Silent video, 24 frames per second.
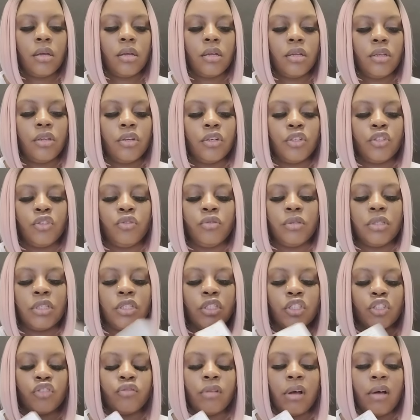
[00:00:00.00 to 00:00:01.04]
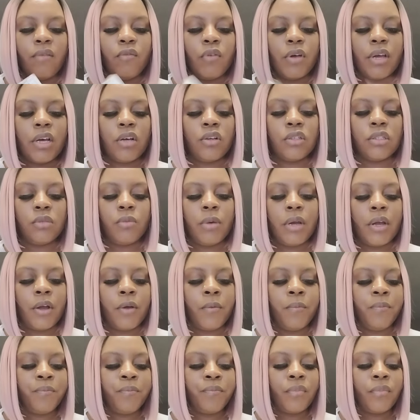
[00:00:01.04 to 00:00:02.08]
You're choosing to travel elsewhere.
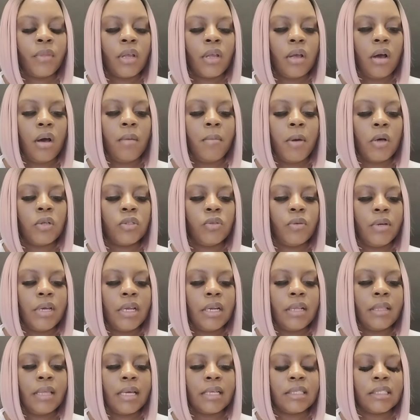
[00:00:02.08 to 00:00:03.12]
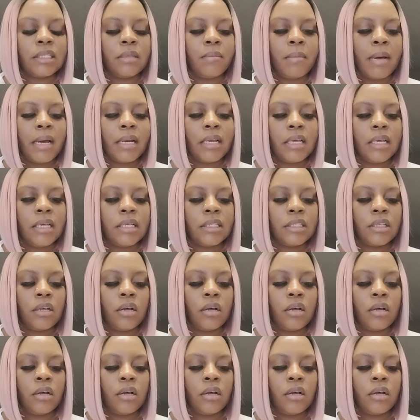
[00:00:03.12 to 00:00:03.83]
I'm also getting that somebody is,